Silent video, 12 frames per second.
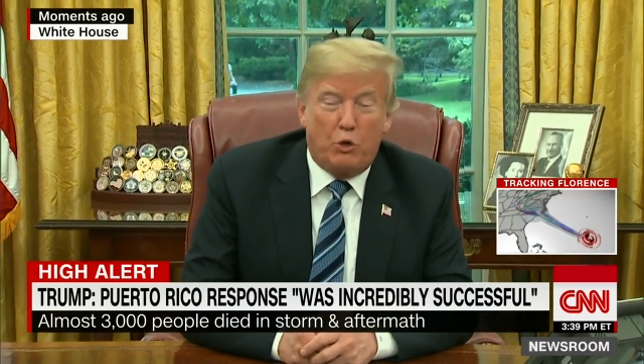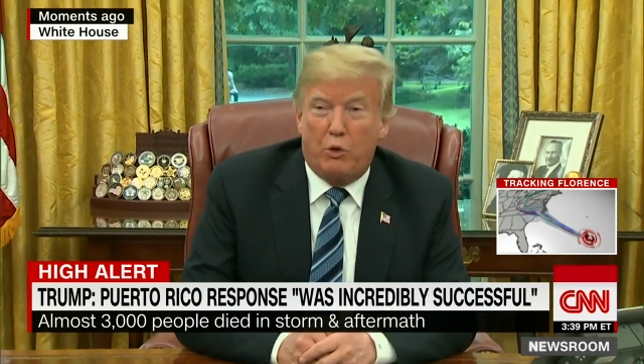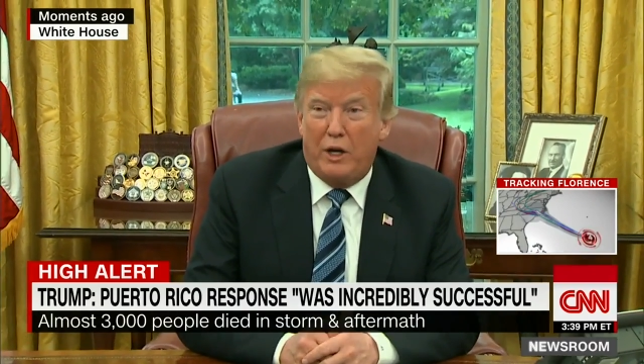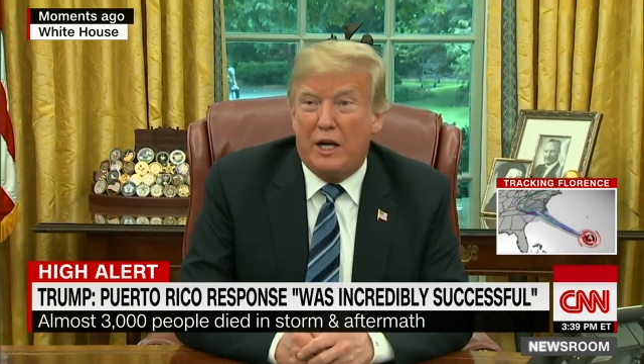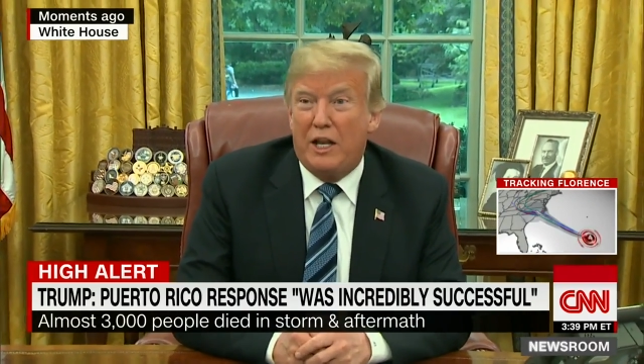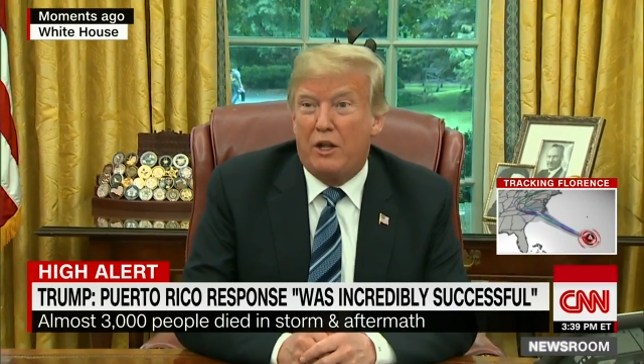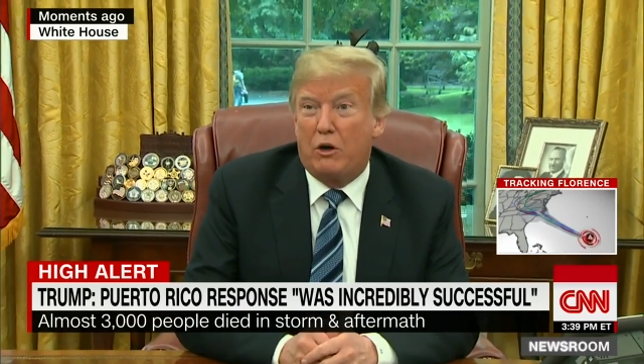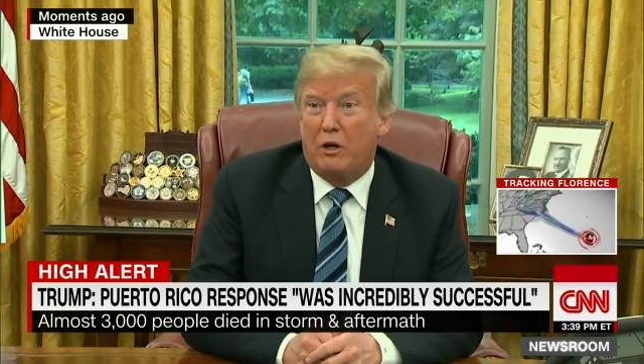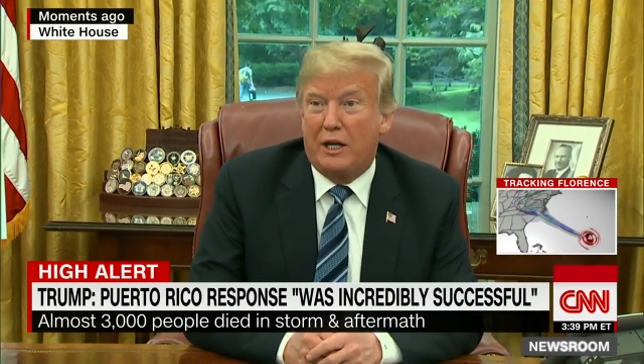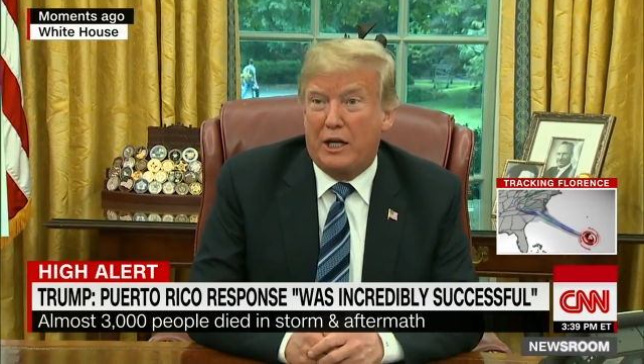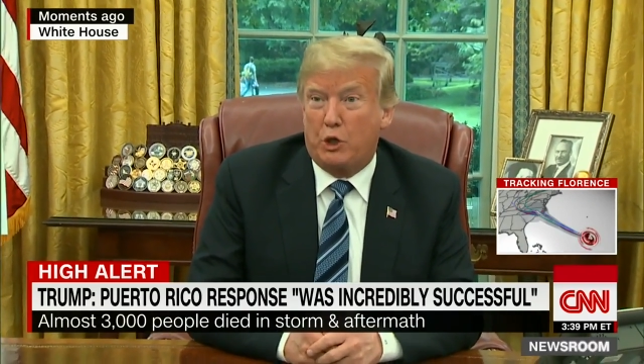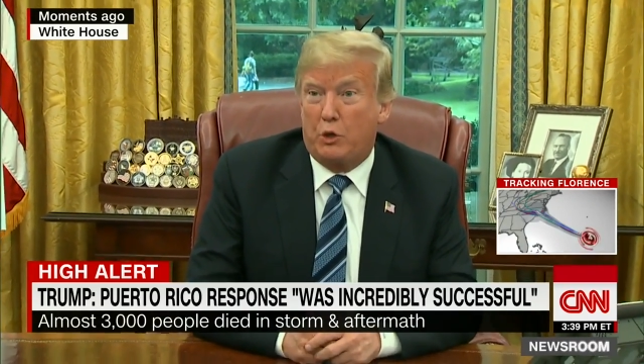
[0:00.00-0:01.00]
grid and their
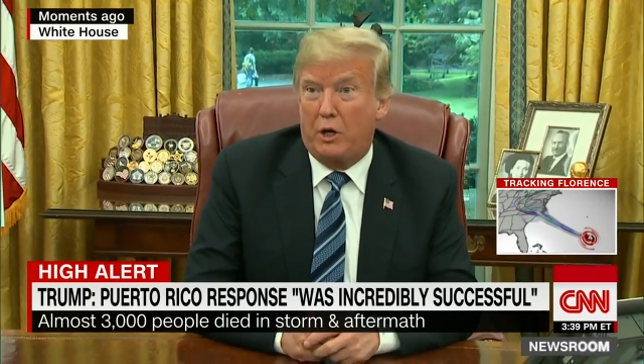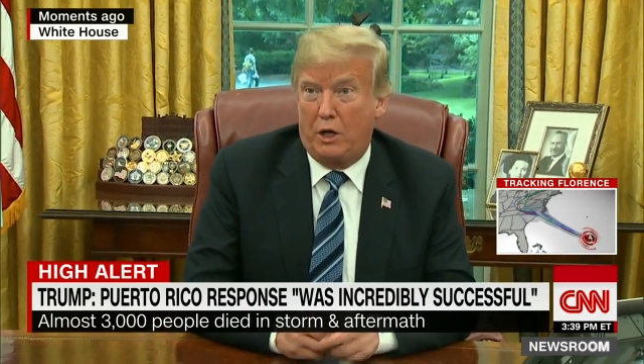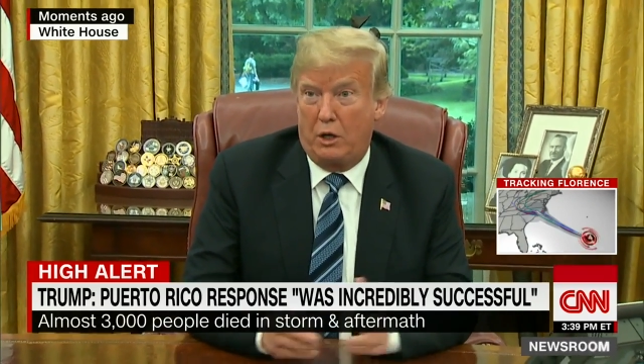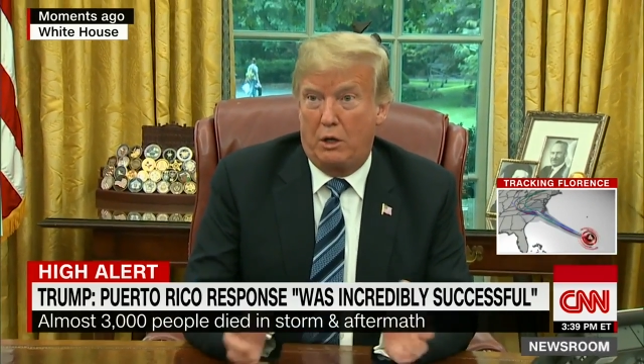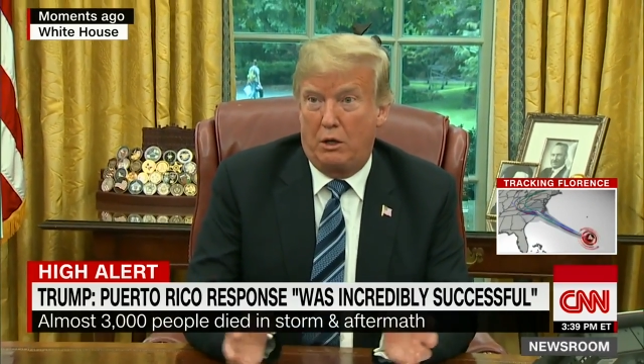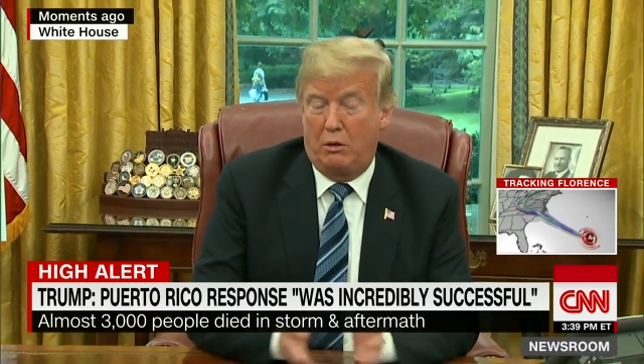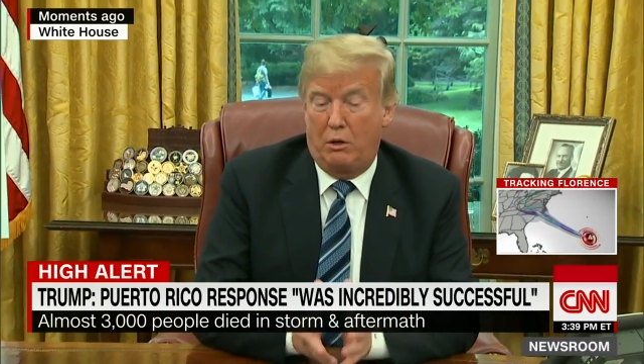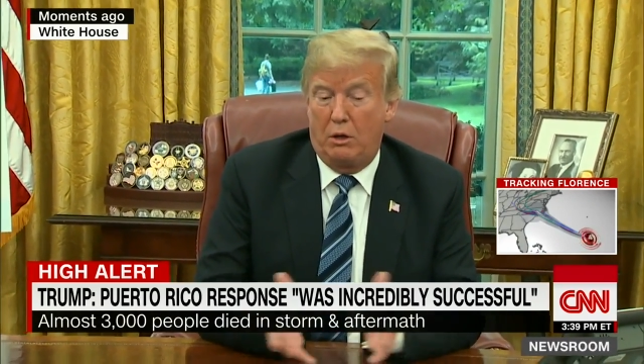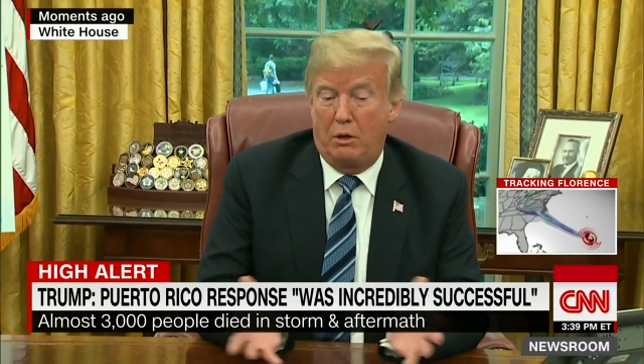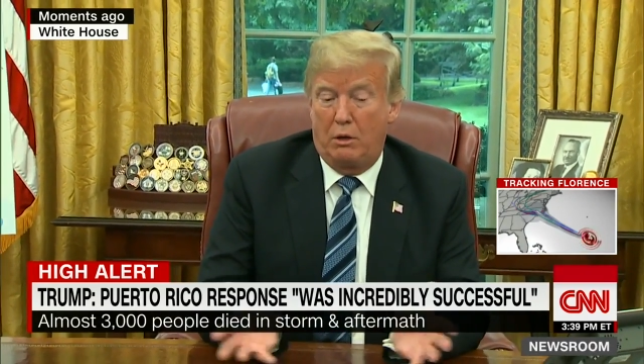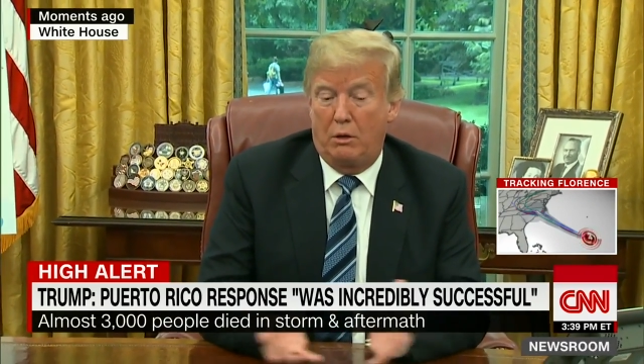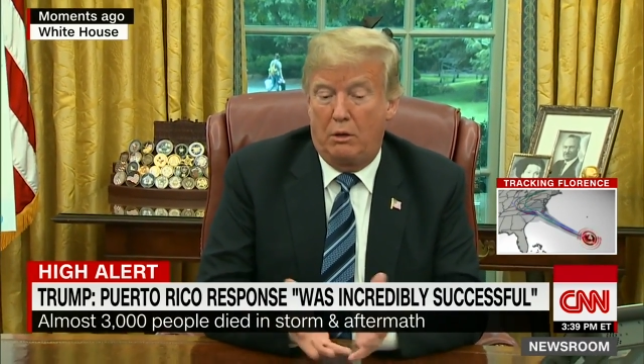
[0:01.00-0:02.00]
electric
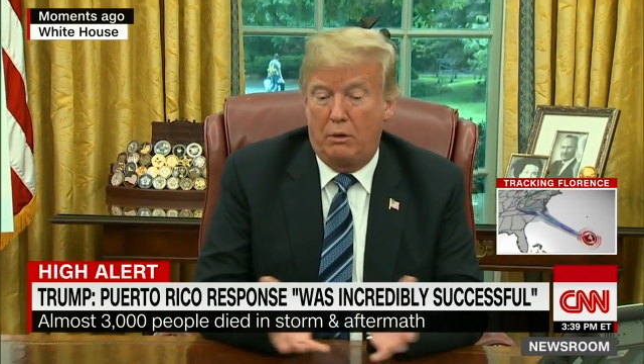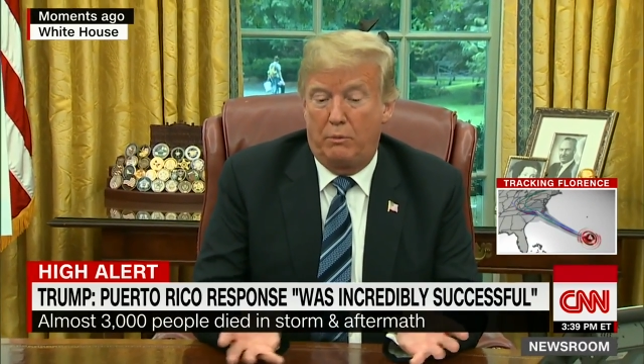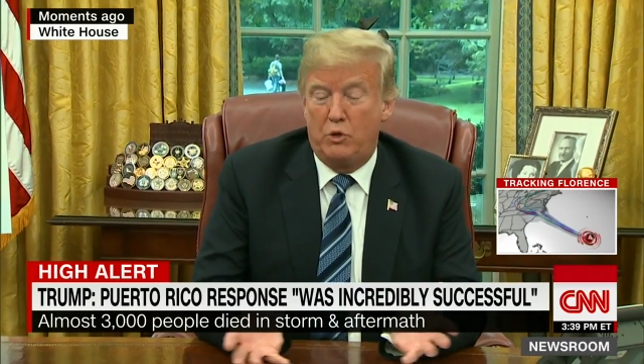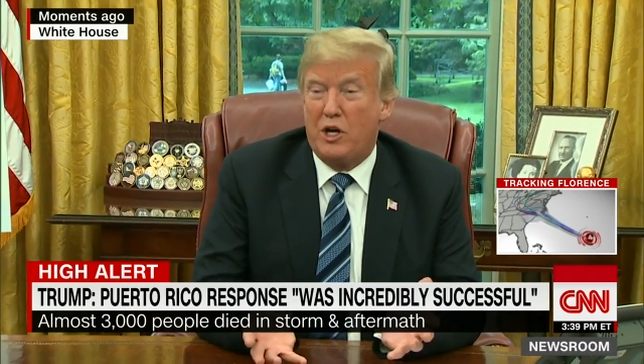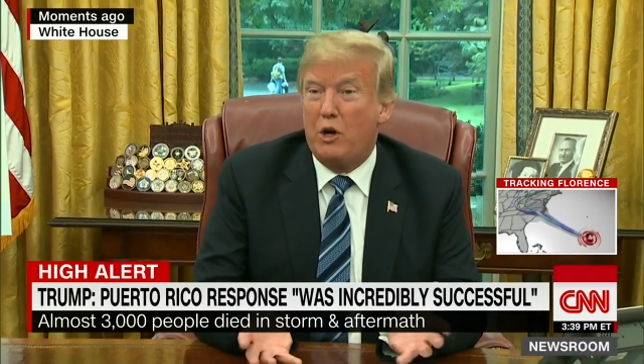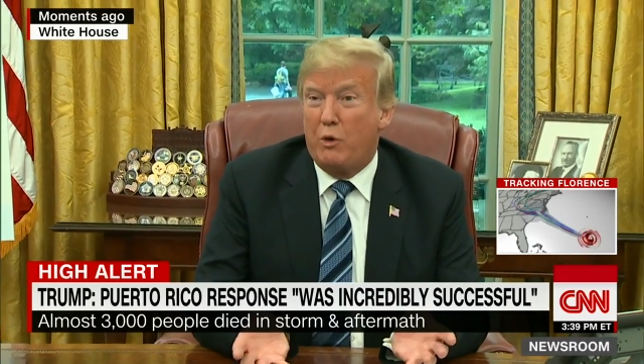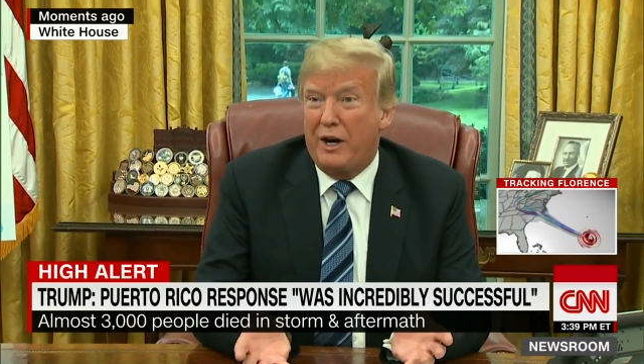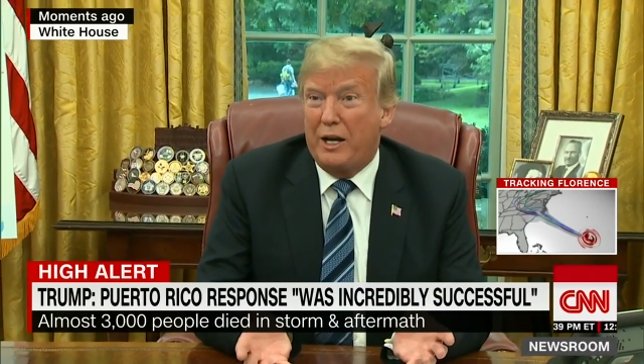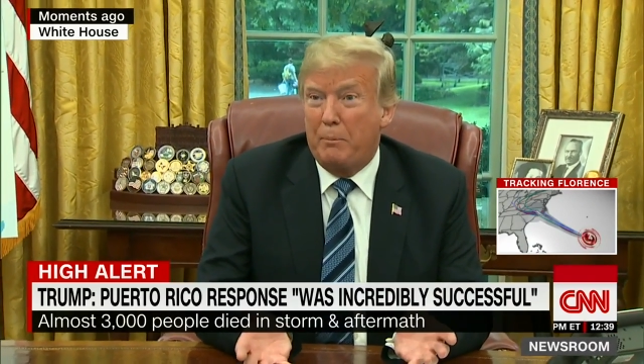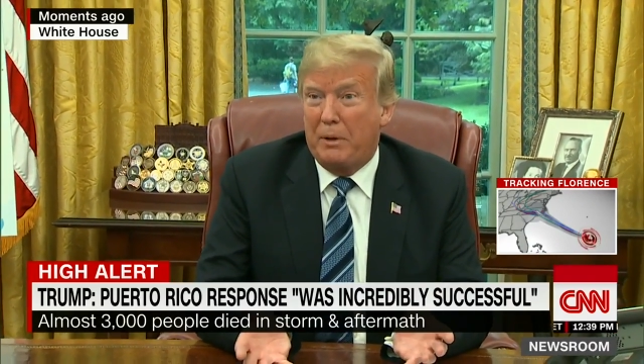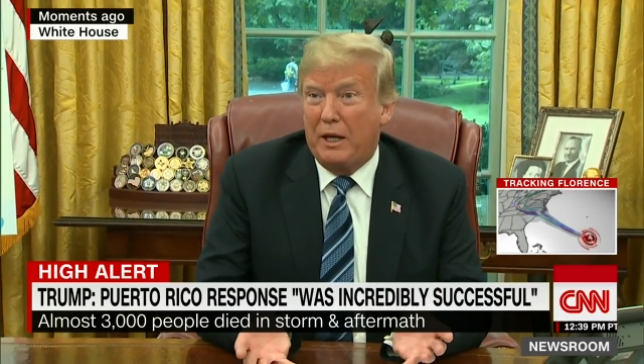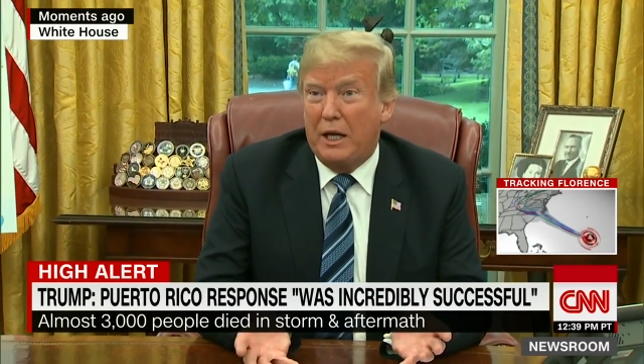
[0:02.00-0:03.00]
uh,
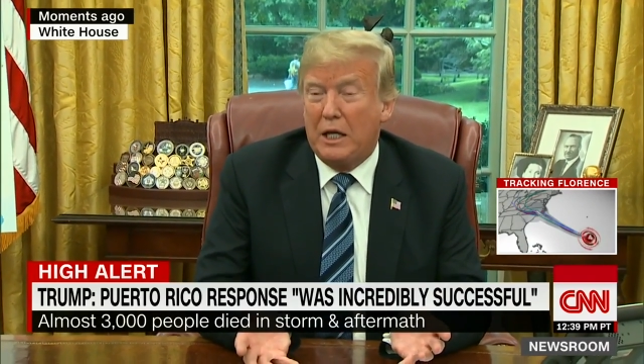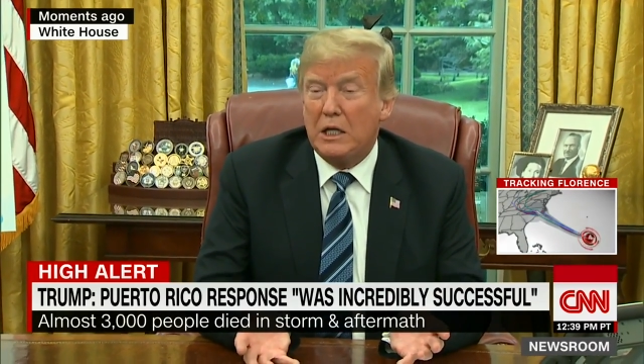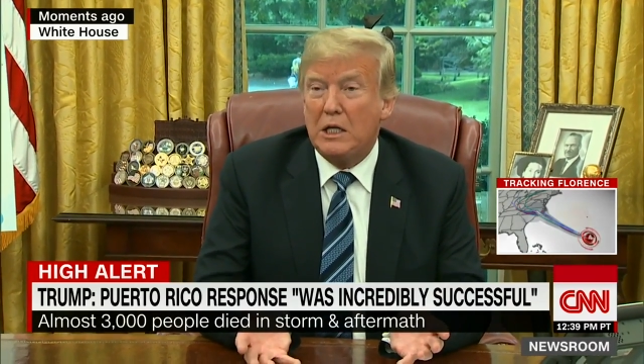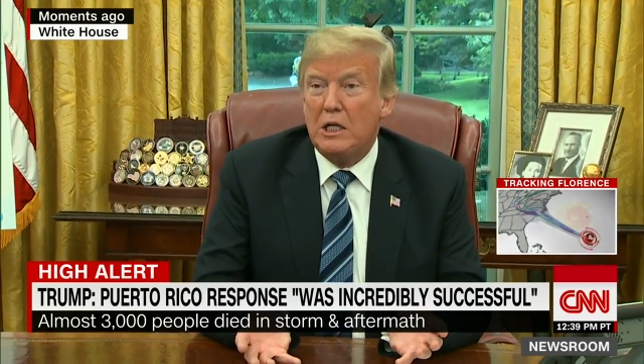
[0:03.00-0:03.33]
generating plant